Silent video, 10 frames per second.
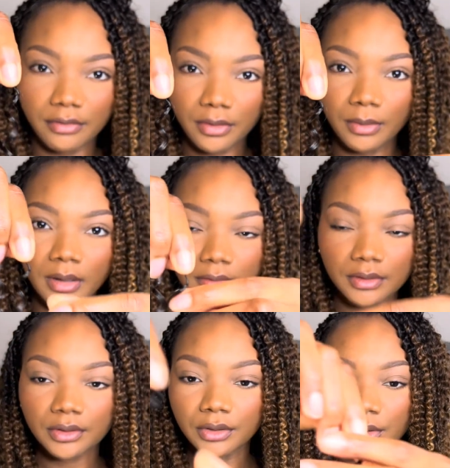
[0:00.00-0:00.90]
of the
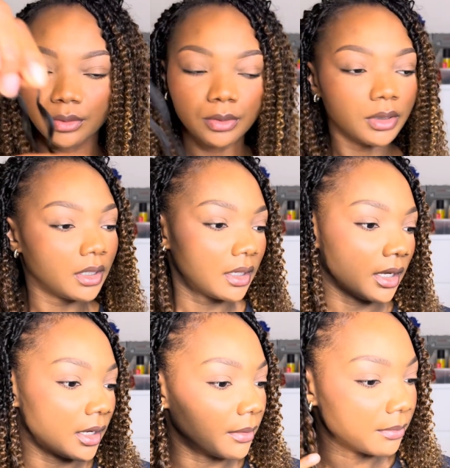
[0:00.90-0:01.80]
weft. So
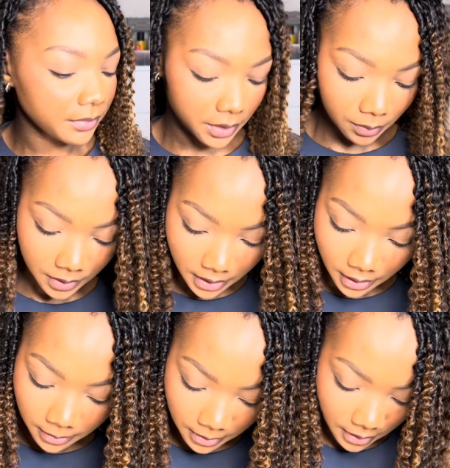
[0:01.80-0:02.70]
there was a
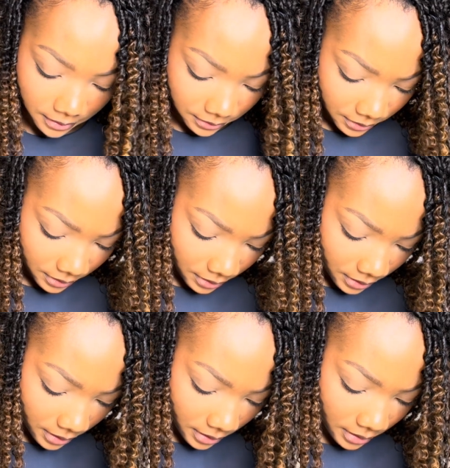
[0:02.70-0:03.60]
little bit of
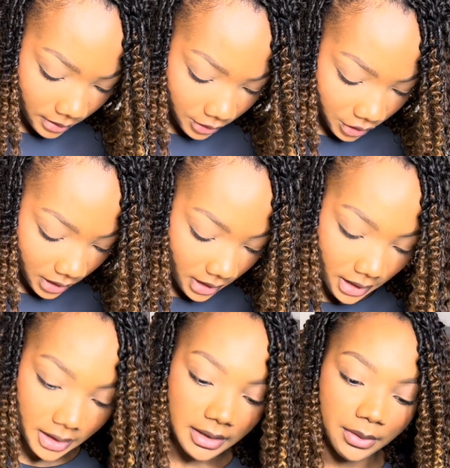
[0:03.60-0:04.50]

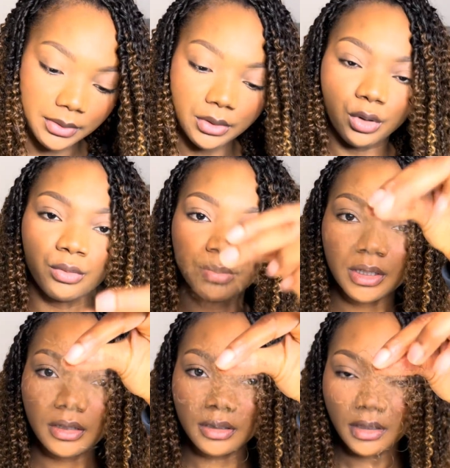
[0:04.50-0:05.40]
shedding as I was
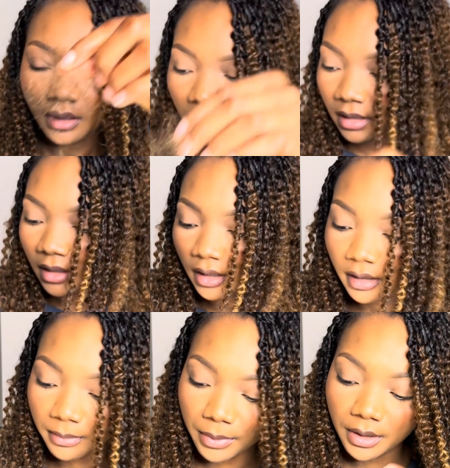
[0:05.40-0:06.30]
combing,
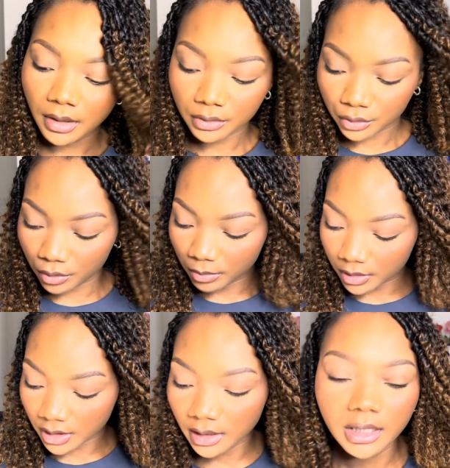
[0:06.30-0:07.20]
but not too
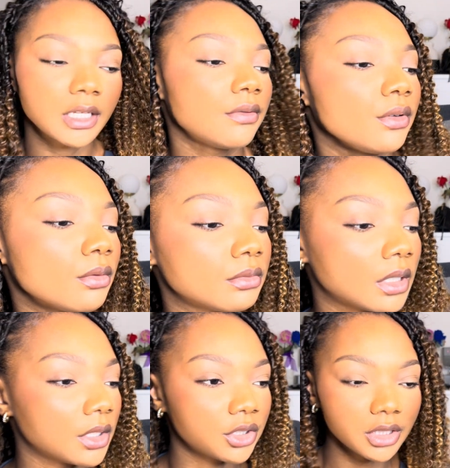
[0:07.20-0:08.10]
much. I think if you don't
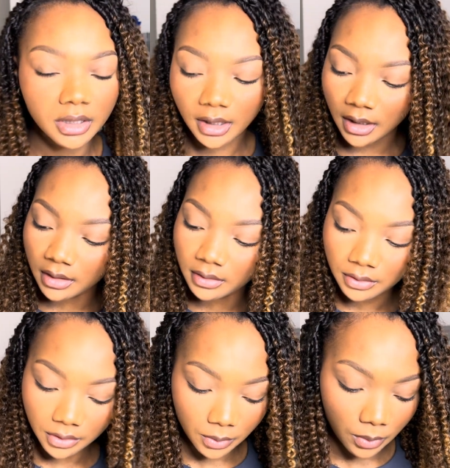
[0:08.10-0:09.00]
touch it, like
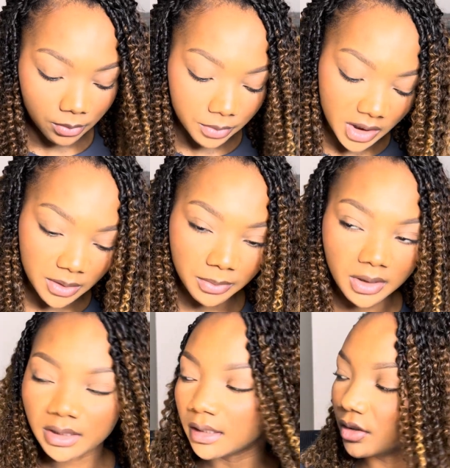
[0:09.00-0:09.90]
you won't experience